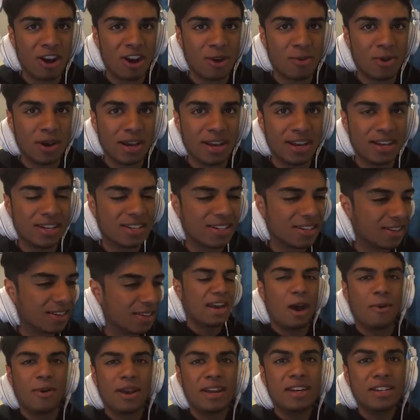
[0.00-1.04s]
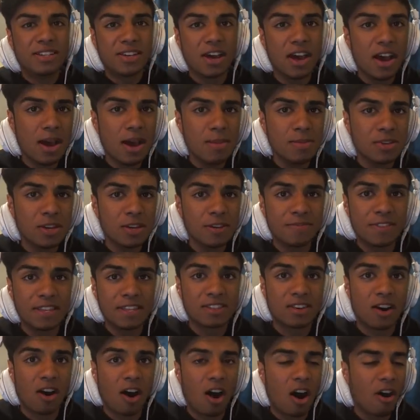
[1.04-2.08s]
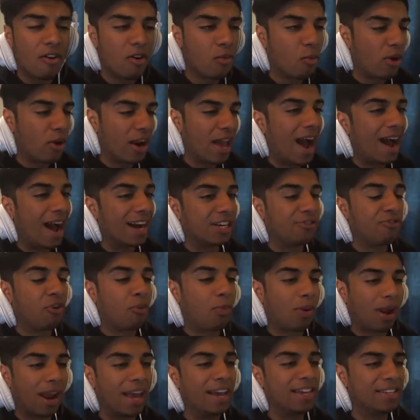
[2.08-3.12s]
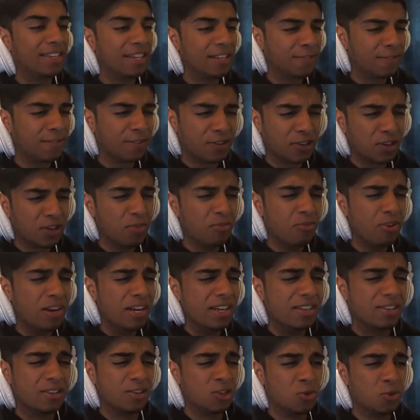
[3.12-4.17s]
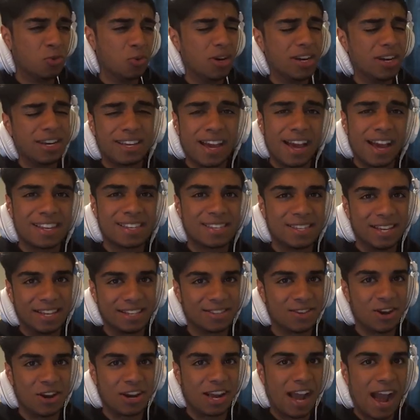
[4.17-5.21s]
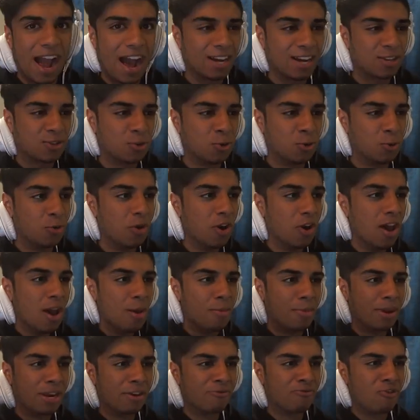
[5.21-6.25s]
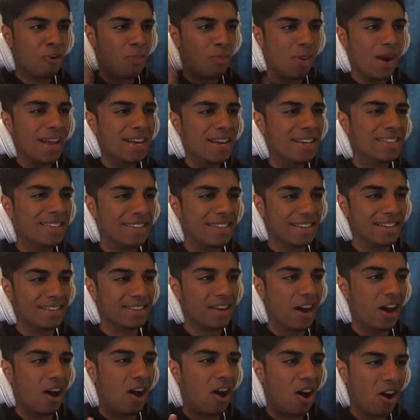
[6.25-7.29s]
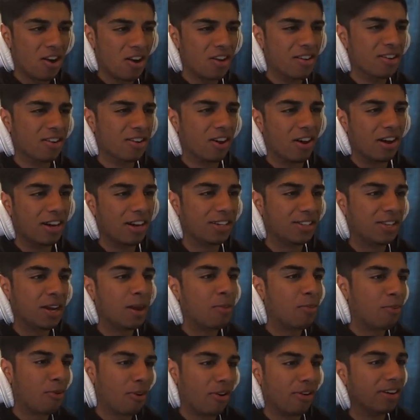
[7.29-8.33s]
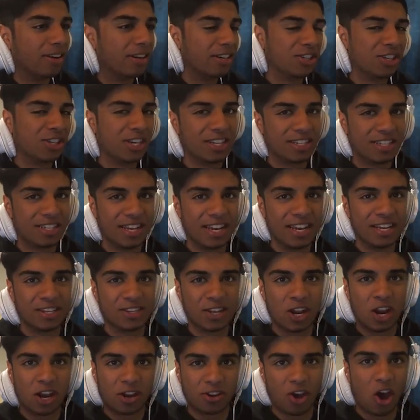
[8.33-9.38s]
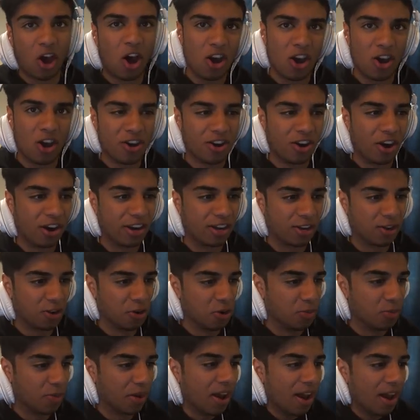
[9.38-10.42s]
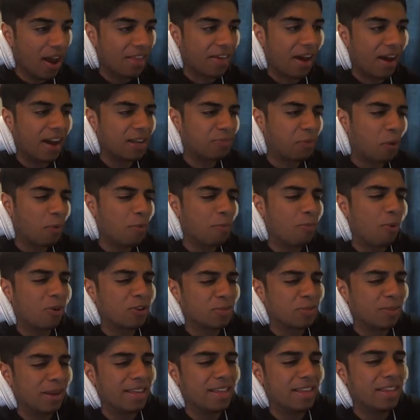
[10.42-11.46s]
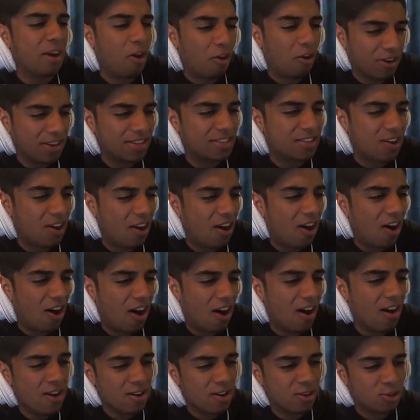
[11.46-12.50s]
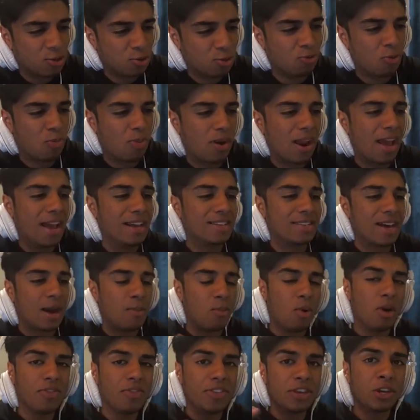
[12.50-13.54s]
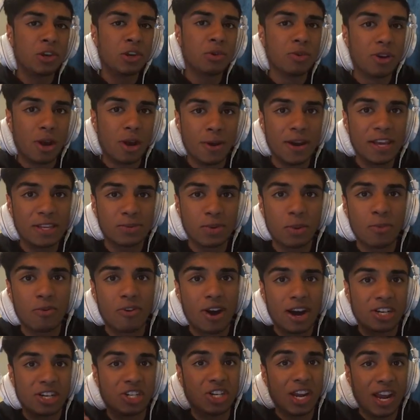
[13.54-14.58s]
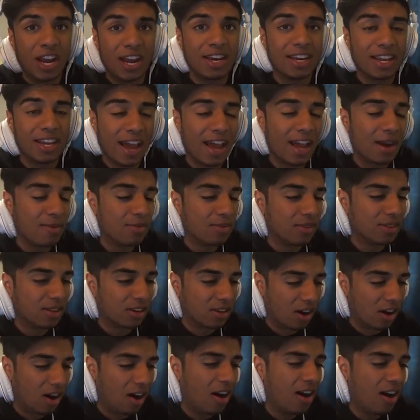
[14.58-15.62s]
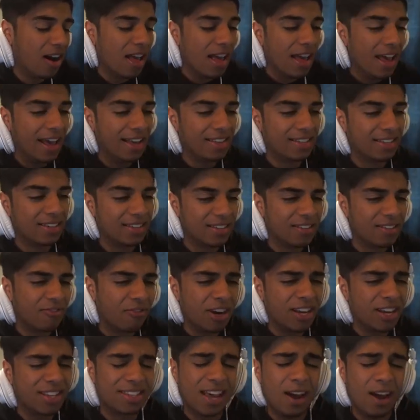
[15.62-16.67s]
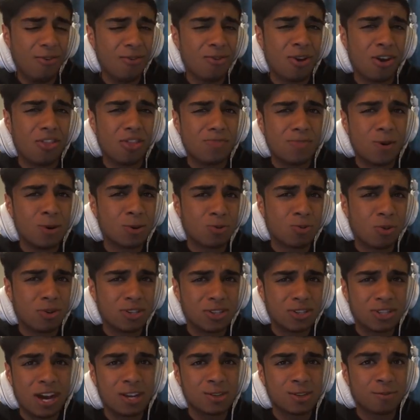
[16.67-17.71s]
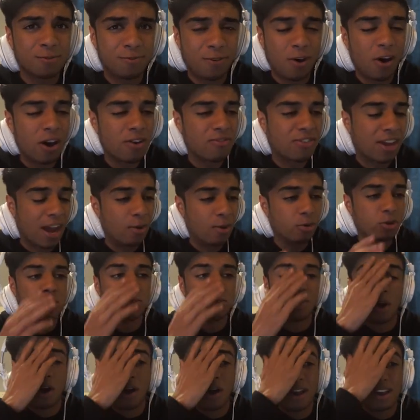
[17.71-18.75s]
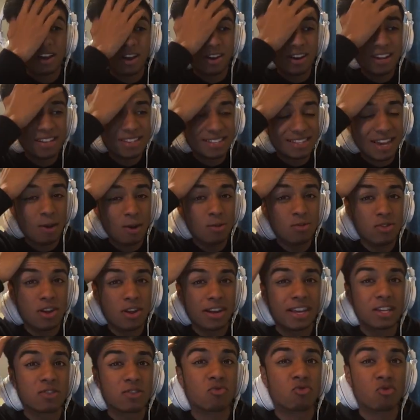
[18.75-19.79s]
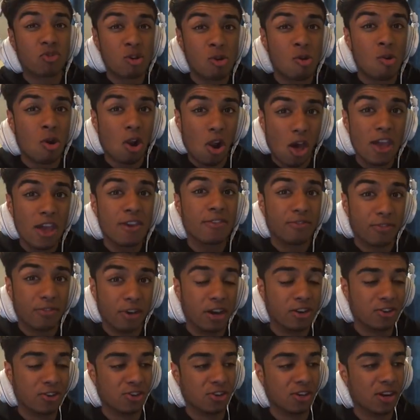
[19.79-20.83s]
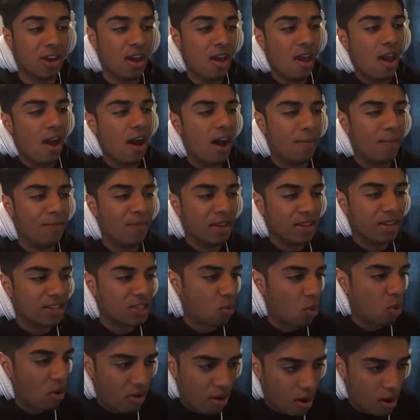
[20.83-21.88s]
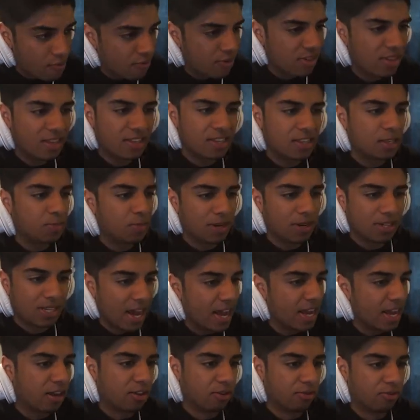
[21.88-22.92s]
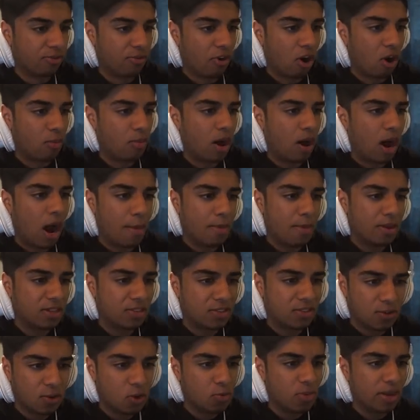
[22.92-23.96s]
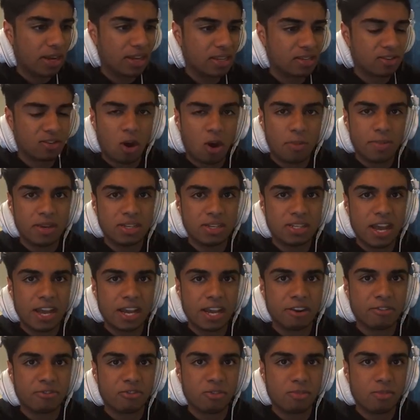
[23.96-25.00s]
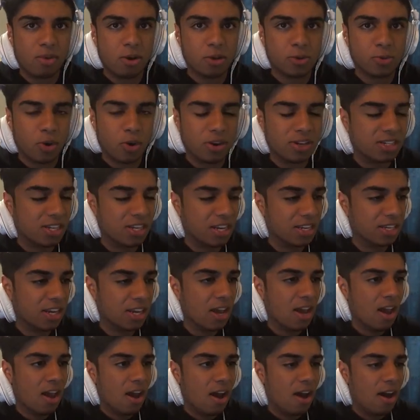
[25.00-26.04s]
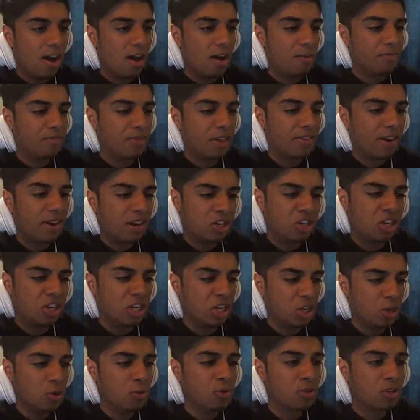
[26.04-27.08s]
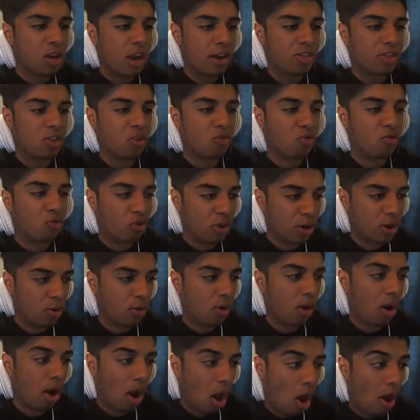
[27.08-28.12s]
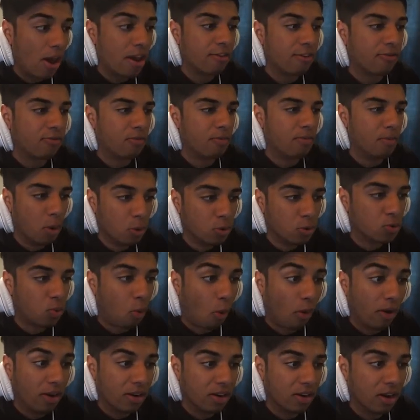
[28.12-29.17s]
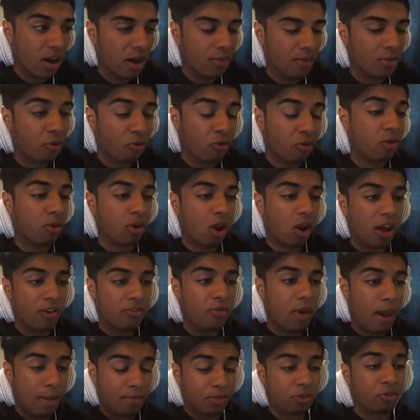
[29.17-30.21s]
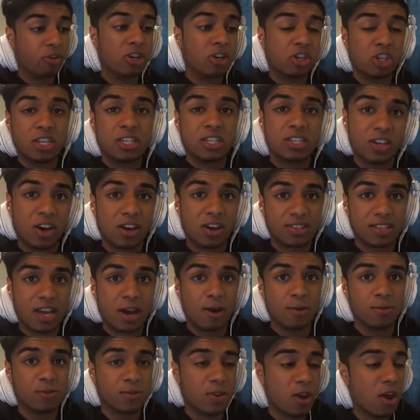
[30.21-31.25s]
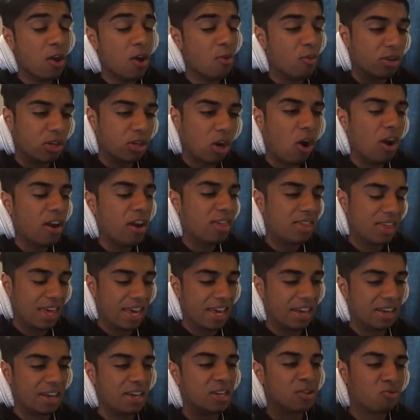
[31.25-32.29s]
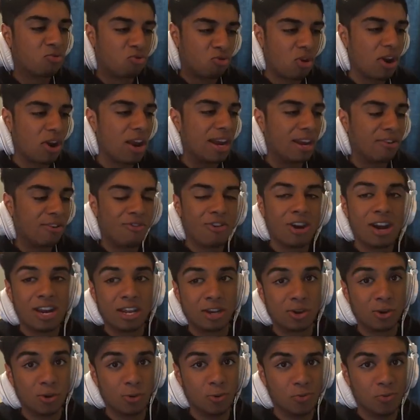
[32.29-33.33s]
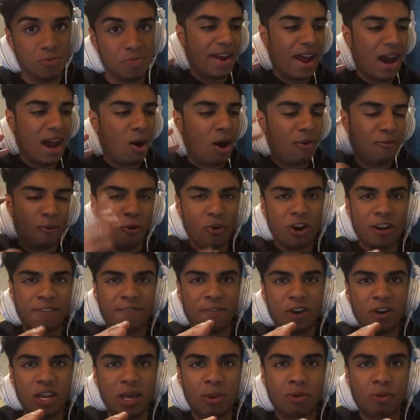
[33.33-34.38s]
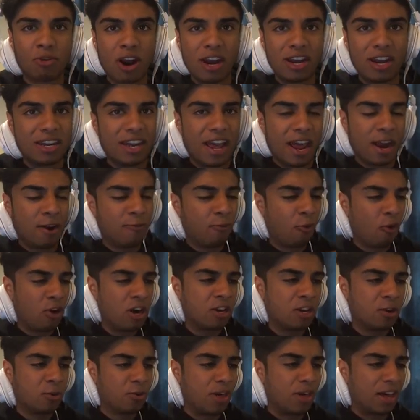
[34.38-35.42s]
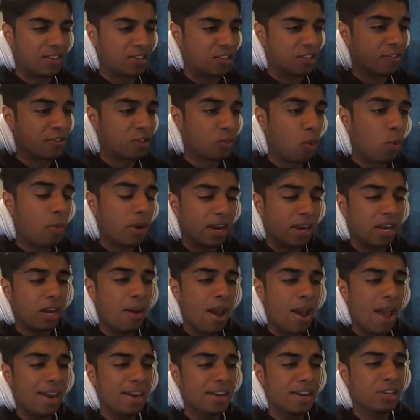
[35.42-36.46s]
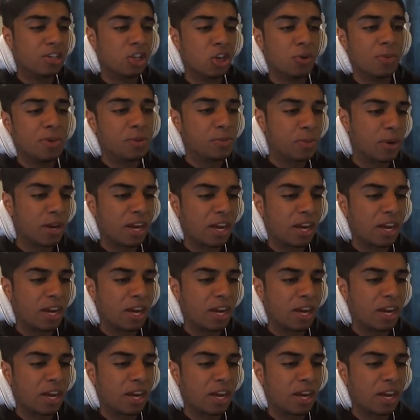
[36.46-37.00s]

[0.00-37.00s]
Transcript: really weird. Now, in terms of this car and what it actually replaces, for some reason, you wouldn't guess this, like, at all, but it replaces a Hyundai Tiburon GT, so like the Hyundai Coupe. That is probably possibly the oddest car to replace, and one thing you'll notice when we're actually in game with the car is it doesn't really sound like the most Wanted 2005 counterpart. It kind of sounds like its real life version. Um, so wherever this has been taken from, I'm assuming it's not been taken from Most Wanted. Um, they've actually used like the real life Most One, uh, the real life M3 GTR sounds, which I think is really really cool. Now I've already fully upgraded it and I've already done all that stuff. So what we're gonna go ahead and do is we're